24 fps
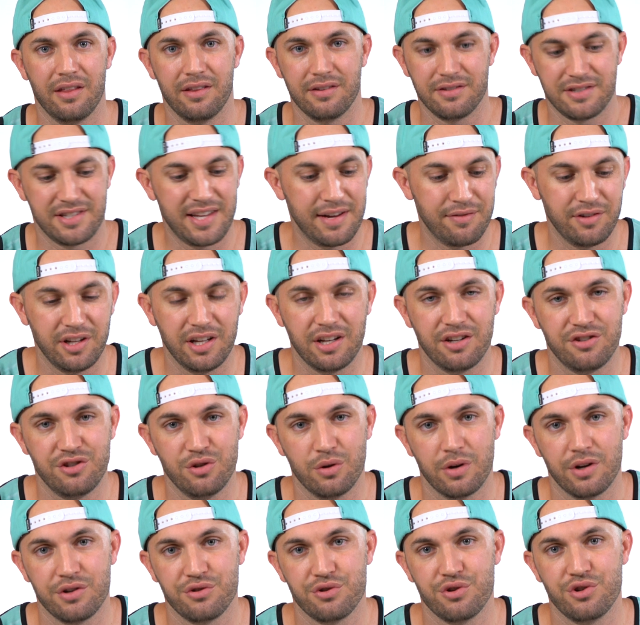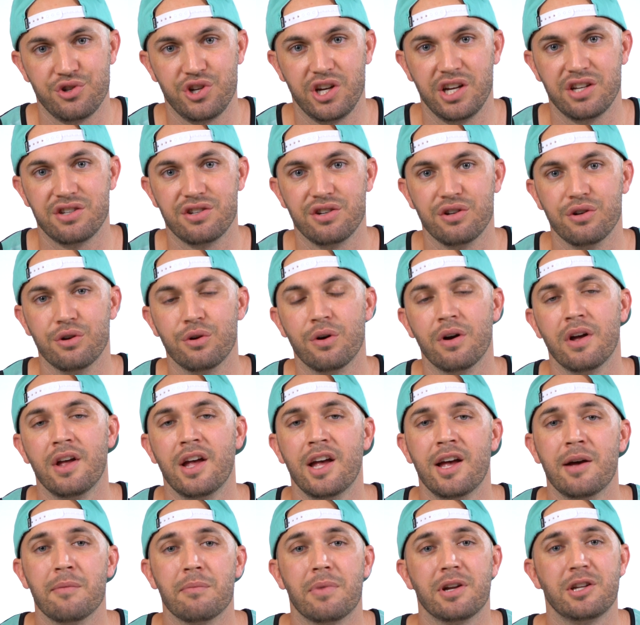70-200 G2,
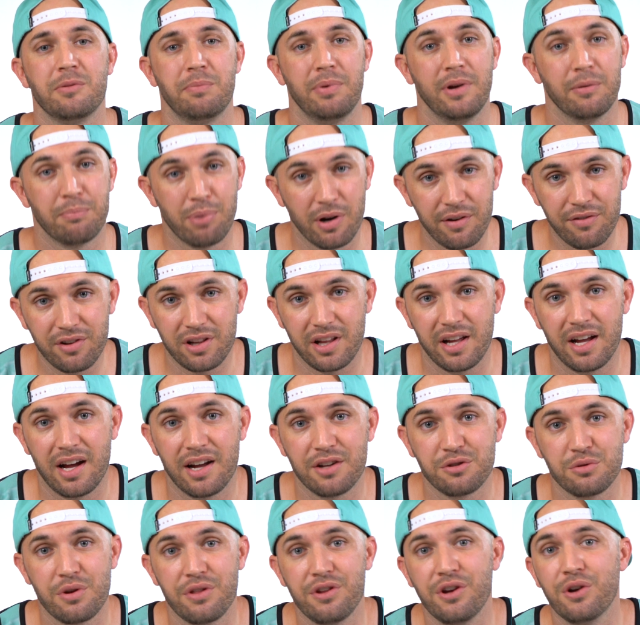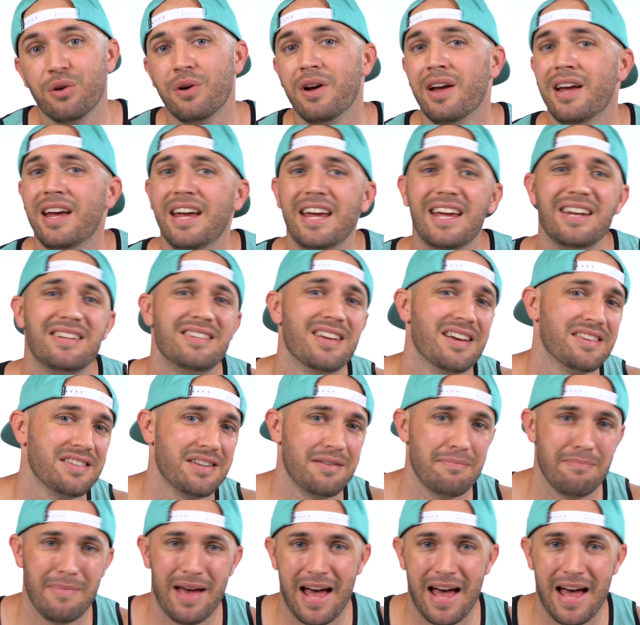but to be perfectly honest with you, it doesn't